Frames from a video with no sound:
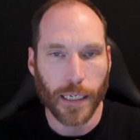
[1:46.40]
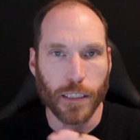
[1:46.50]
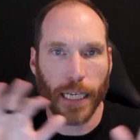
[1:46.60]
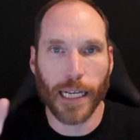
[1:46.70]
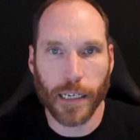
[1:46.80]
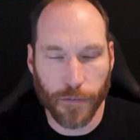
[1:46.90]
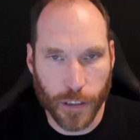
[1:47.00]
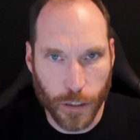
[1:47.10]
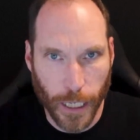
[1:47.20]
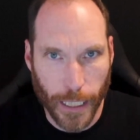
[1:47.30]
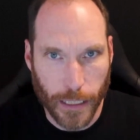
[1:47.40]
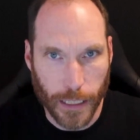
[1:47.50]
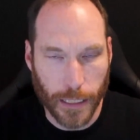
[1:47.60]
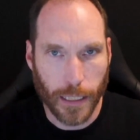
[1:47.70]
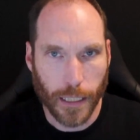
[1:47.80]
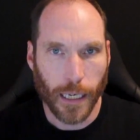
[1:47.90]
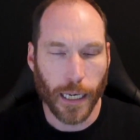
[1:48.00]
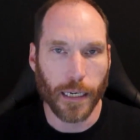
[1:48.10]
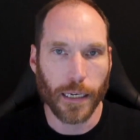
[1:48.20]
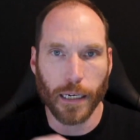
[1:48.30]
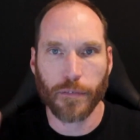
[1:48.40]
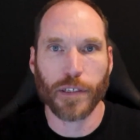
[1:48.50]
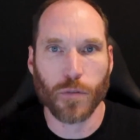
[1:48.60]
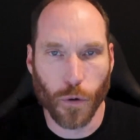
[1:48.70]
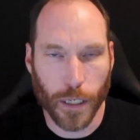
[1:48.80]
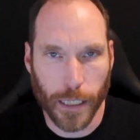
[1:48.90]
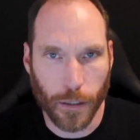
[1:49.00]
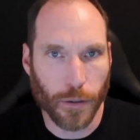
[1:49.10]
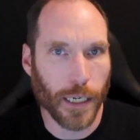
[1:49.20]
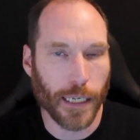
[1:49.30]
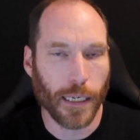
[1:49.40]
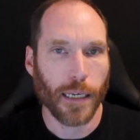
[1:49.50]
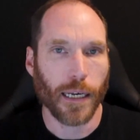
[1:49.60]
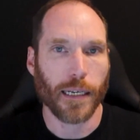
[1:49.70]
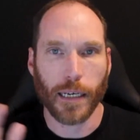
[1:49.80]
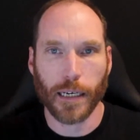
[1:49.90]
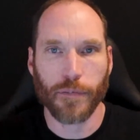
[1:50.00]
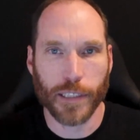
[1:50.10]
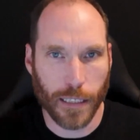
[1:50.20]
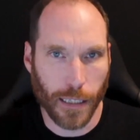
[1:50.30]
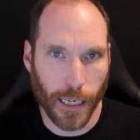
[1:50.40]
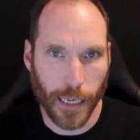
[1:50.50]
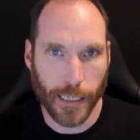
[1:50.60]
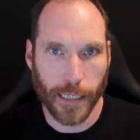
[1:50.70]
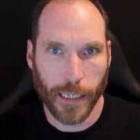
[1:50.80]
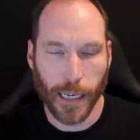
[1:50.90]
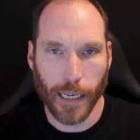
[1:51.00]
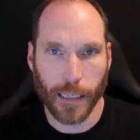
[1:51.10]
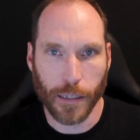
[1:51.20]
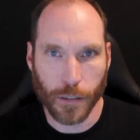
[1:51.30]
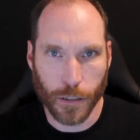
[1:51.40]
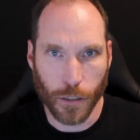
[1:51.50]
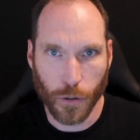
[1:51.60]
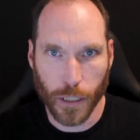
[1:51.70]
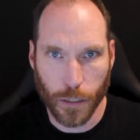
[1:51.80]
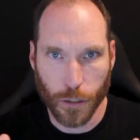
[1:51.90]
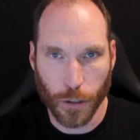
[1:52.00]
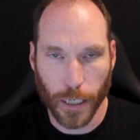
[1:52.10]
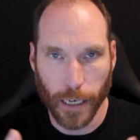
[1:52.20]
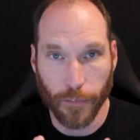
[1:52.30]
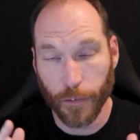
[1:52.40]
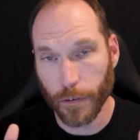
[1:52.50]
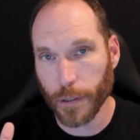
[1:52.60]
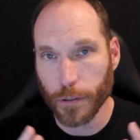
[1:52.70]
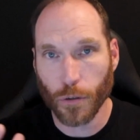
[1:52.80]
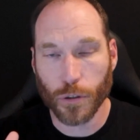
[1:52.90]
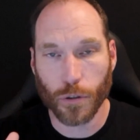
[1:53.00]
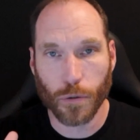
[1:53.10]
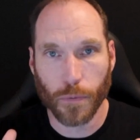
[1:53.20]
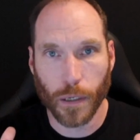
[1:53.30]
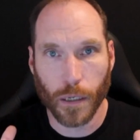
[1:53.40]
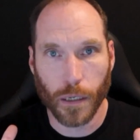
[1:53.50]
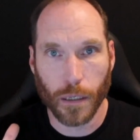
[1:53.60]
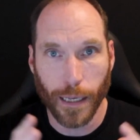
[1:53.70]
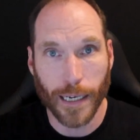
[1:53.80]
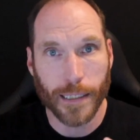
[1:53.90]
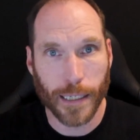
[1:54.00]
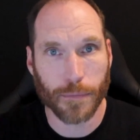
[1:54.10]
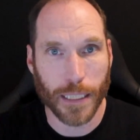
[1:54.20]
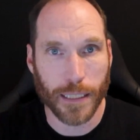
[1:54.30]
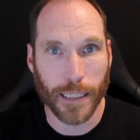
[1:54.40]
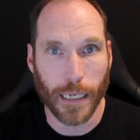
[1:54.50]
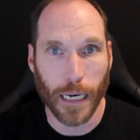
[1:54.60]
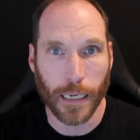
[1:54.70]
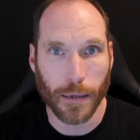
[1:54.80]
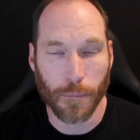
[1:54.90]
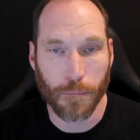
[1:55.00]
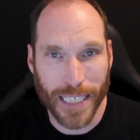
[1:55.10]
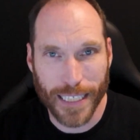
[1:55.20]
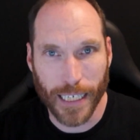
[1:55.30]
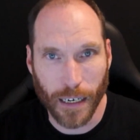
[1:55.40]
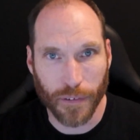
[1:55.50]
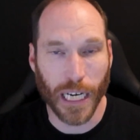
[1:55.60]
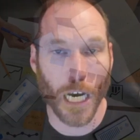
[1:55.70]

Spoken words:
and 10 different strategies, and none of it's working great and none of it's aligned, and there's no concerted effort. There's also a lot of times I see a missing of an